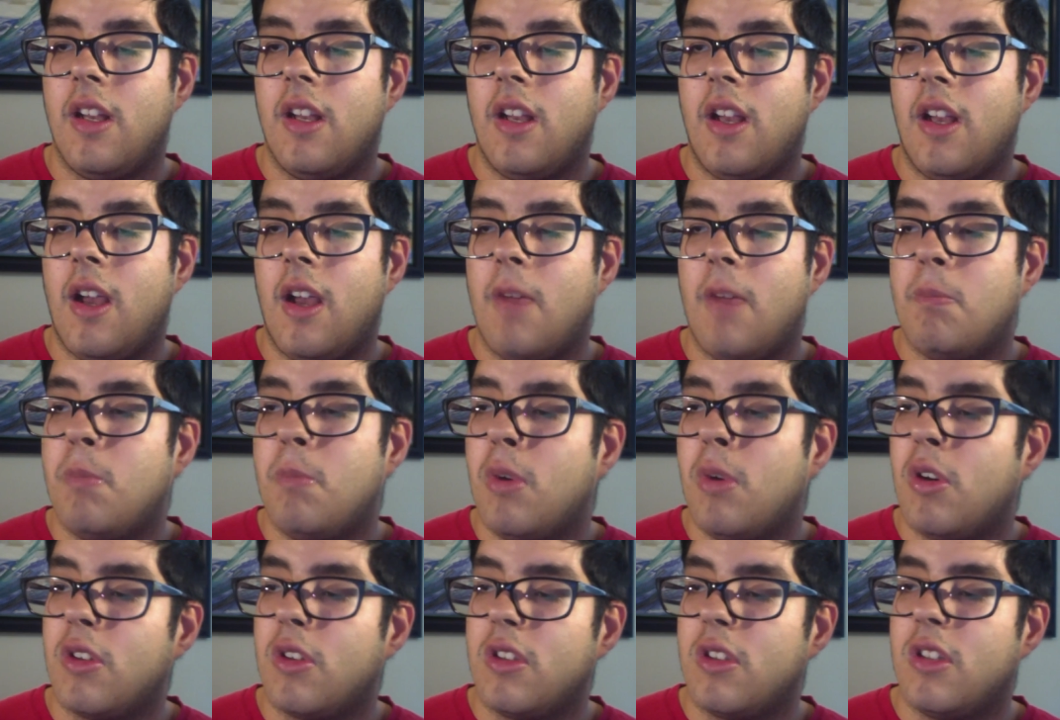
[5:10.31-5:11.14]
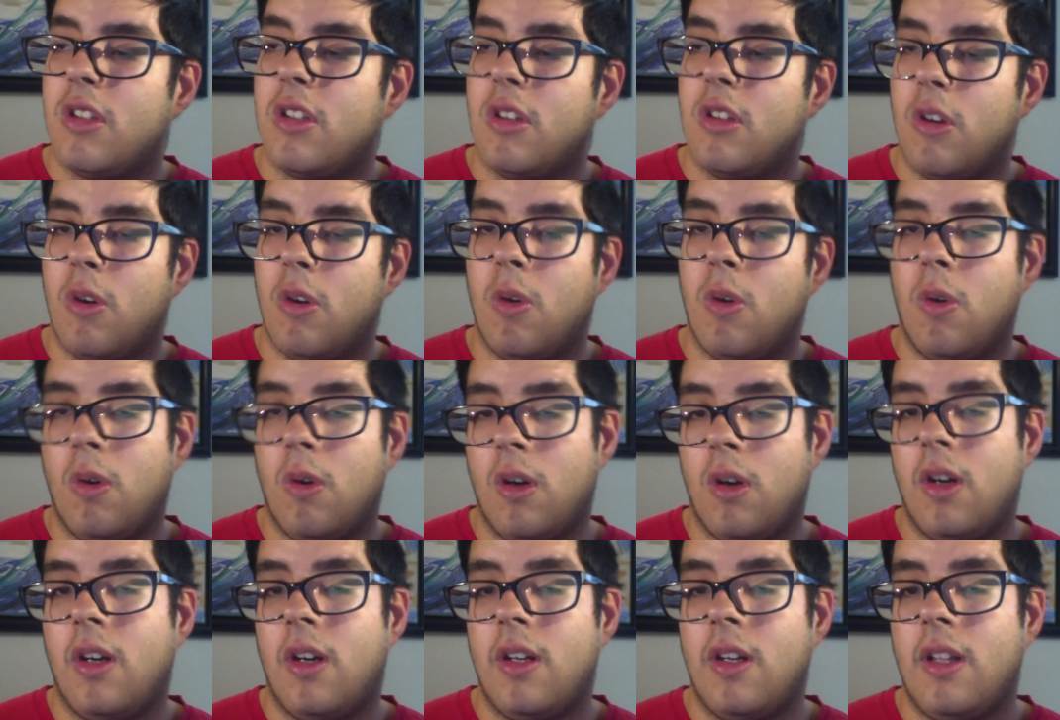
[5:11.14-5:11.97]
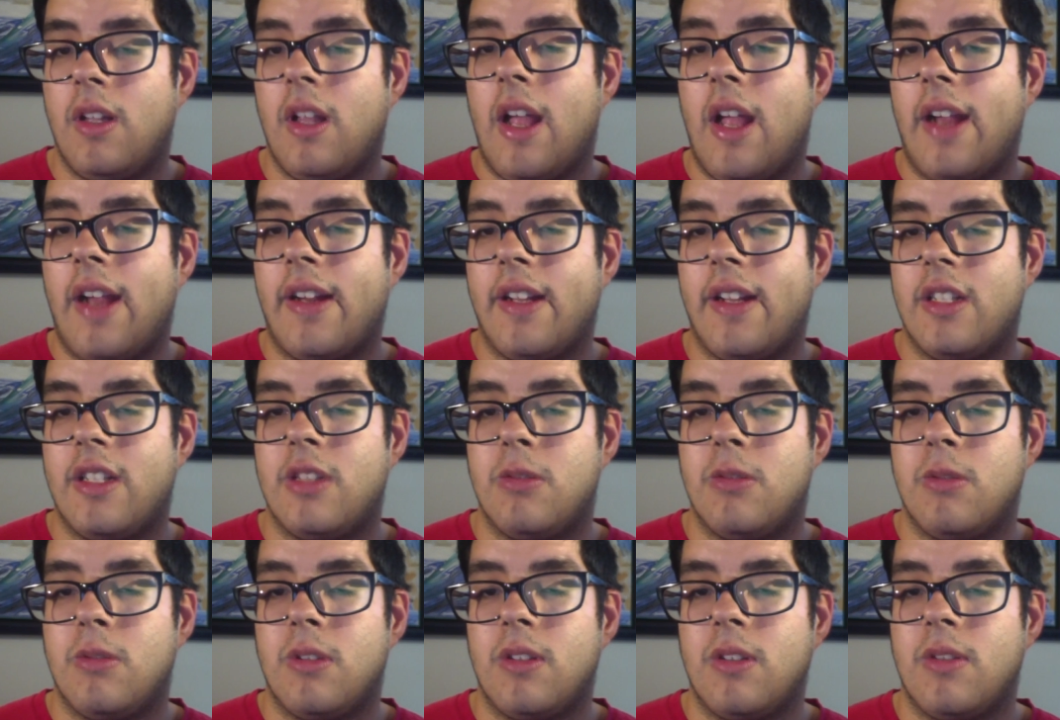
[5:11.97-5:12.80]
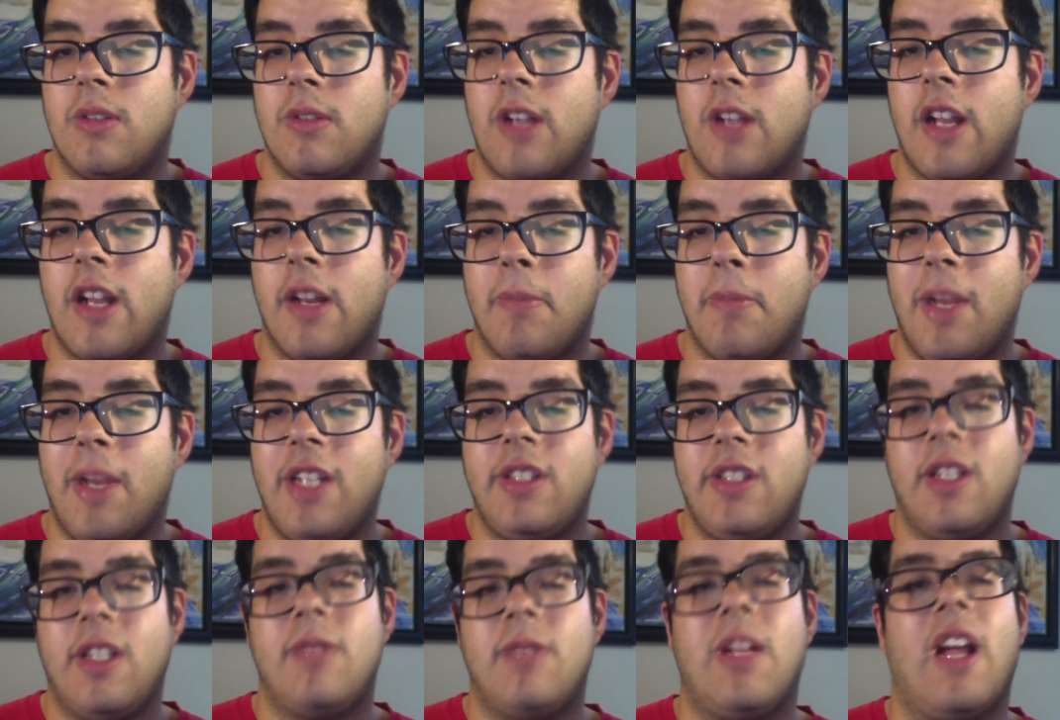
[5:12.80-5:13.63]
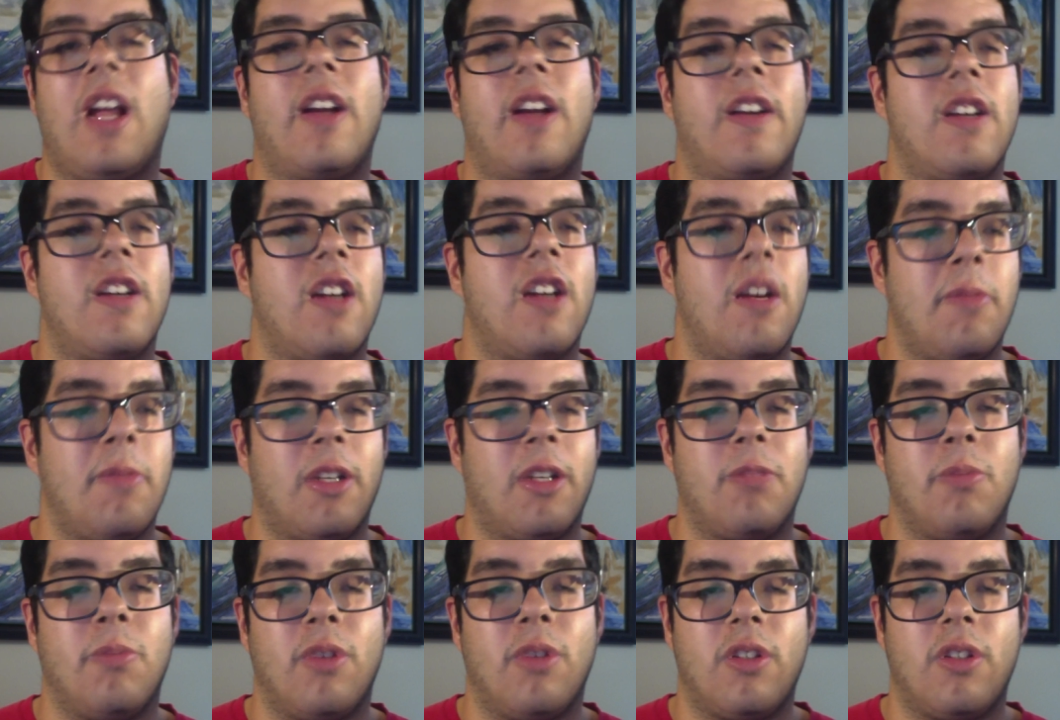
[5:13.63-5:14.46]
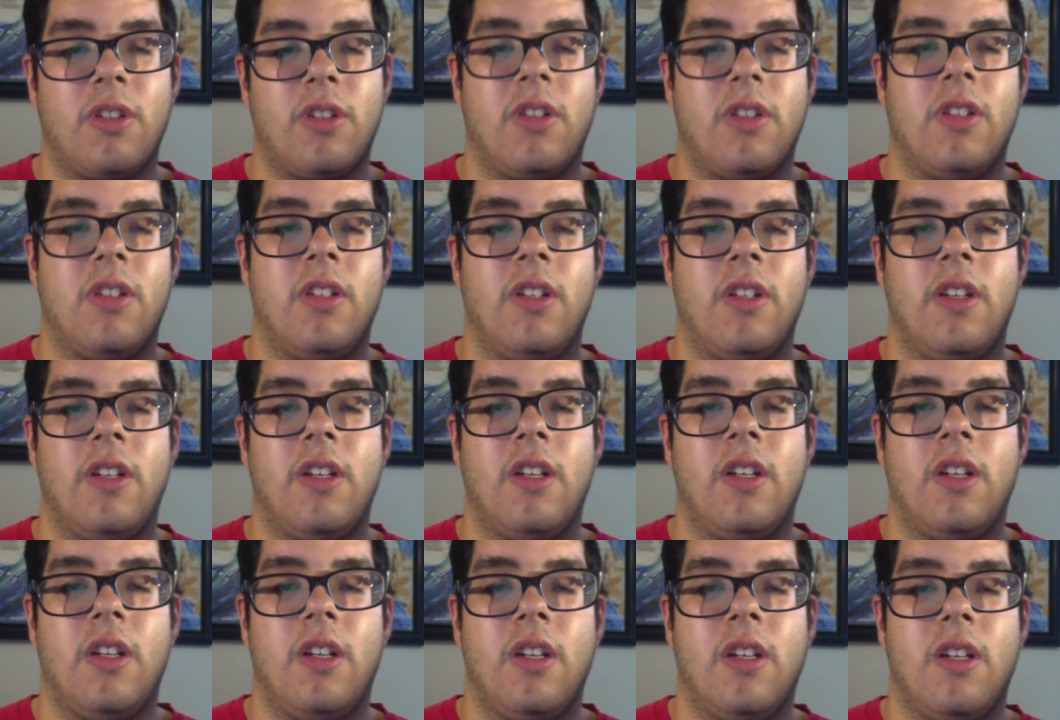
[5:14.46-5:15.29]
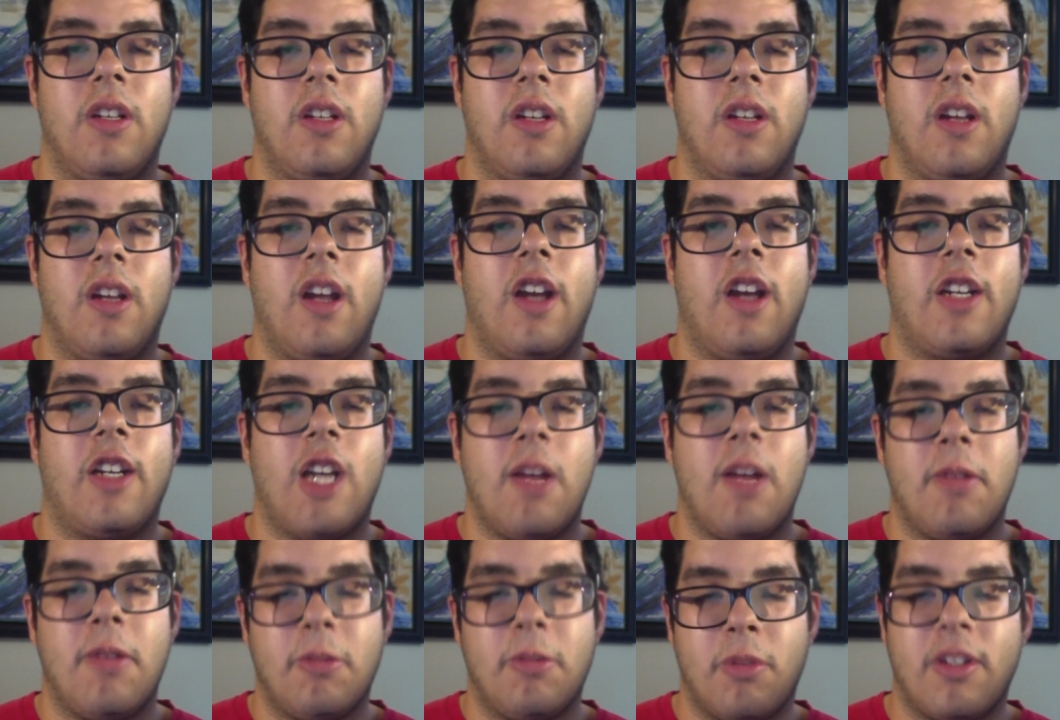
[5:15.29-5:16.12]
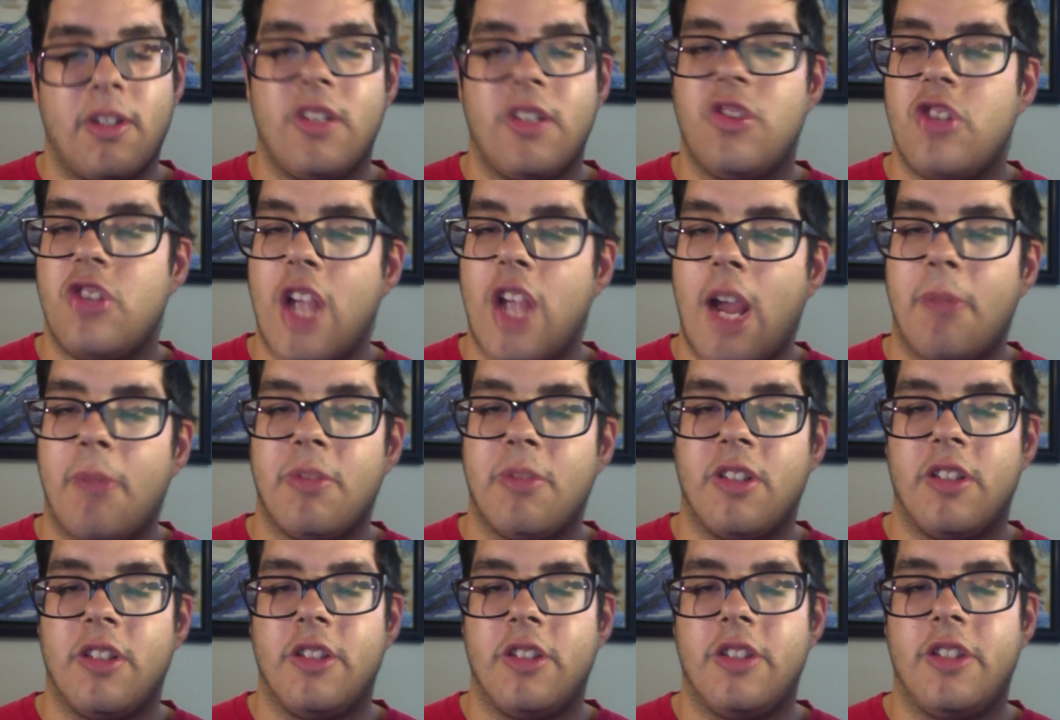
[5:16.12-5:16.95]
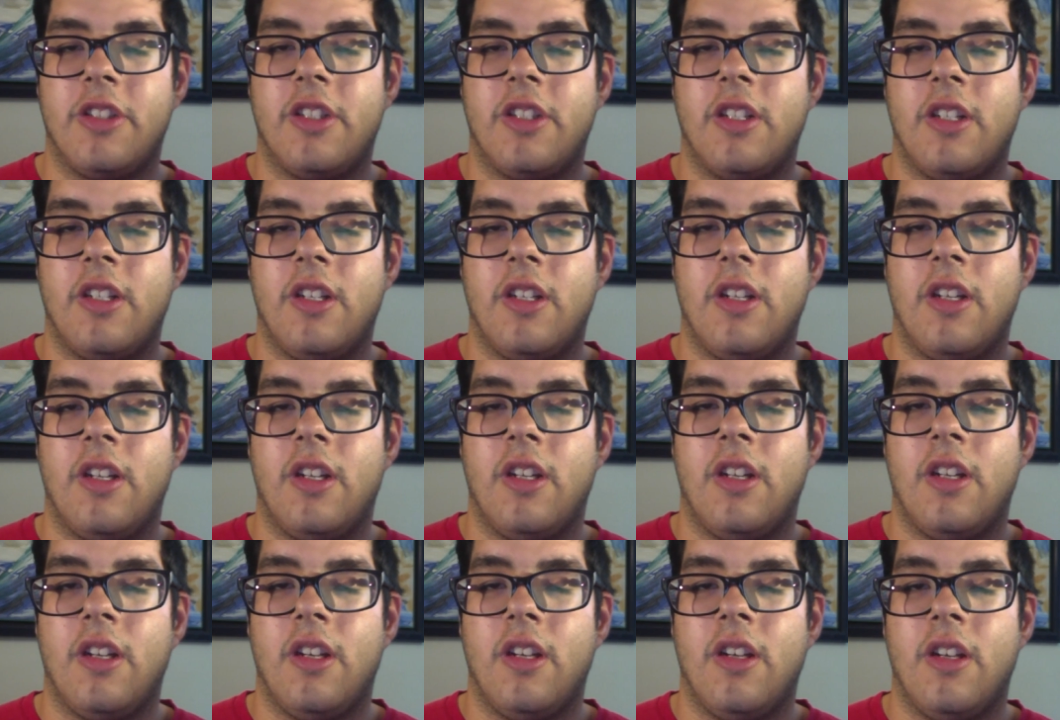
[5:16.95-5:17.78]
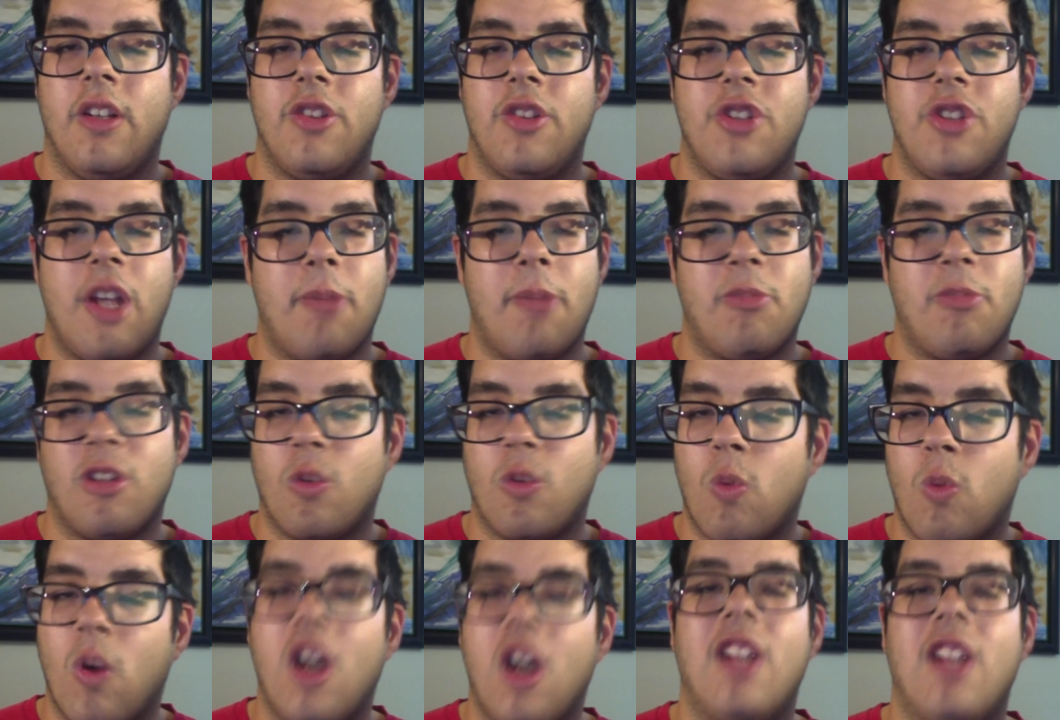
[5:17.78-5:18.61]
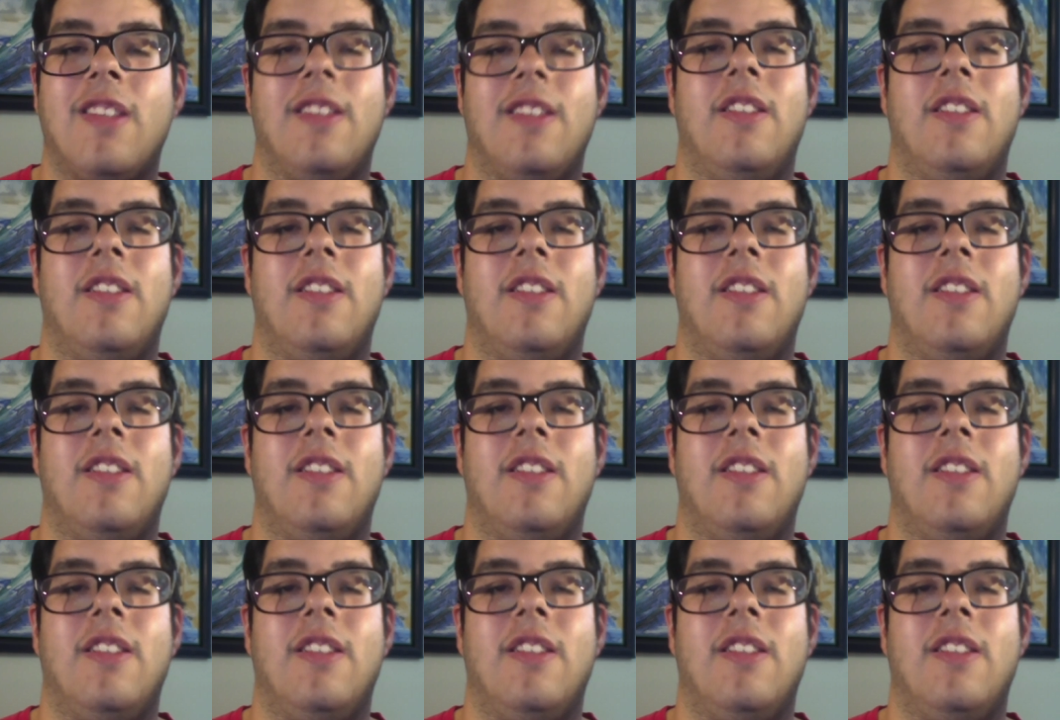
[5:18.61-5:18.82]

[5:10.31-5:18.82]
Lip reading: a book, or like it's kind of based on a comic book. A comic book in chapters. Chapter 1.